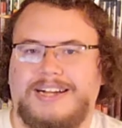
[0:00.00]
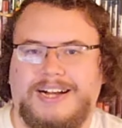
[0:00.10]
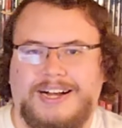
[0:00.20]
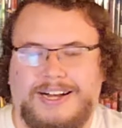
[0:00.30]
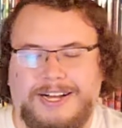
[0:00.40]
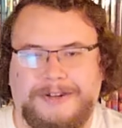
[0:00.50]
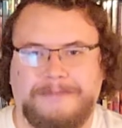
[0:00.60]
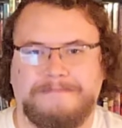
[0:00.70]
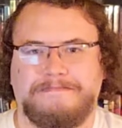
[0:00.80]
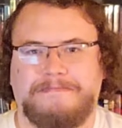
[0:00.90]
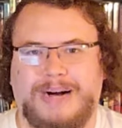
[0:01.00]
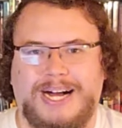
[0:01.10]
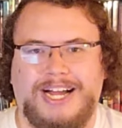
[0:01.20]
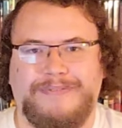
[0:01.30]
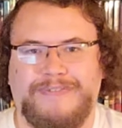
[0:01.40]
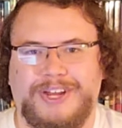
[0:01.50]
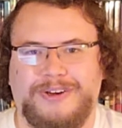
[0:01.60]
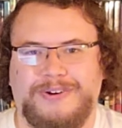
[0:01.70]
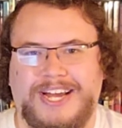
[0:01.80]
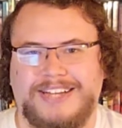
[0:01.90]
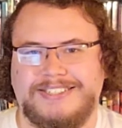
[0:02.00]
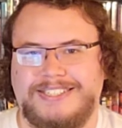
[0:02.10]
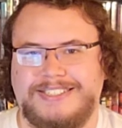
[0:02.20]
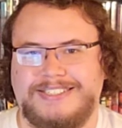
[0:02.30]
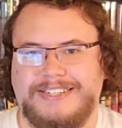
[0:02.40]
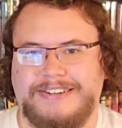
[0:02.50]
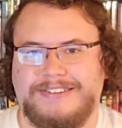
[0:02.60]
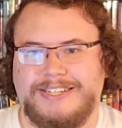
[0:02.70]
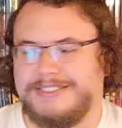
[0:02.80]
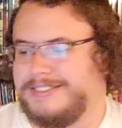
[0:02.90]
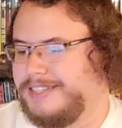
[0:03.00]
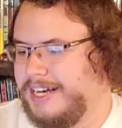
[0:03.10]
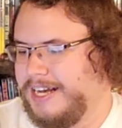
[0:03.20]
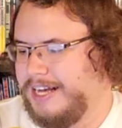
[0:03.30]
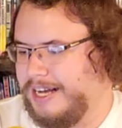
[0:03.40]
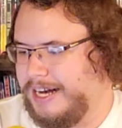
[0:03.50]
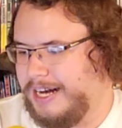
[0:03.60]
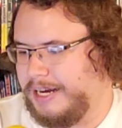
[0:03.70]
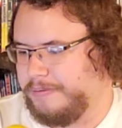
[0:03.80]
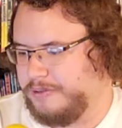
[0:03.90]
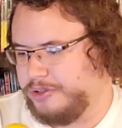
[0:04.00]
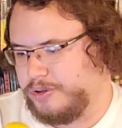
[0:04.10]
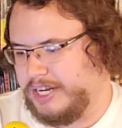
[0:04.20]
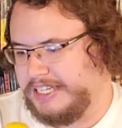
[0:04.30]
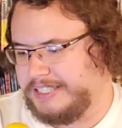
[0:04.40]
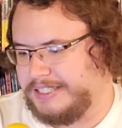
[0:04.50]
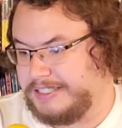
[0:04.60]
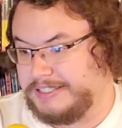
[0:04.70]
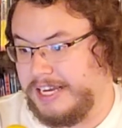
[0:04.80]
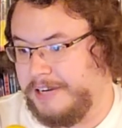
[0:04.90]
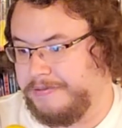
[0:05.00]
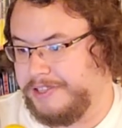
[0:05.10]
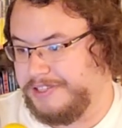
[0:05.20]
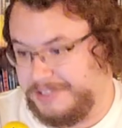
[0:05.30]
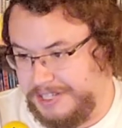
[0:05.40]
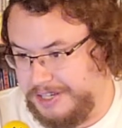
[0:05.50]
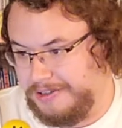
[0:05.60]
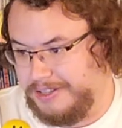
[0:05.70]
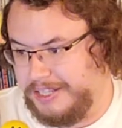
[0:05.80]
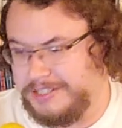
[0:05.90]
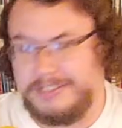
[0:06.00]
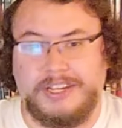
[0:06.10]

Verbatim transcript: Um, my video nasties tier list. I will try to save this tier list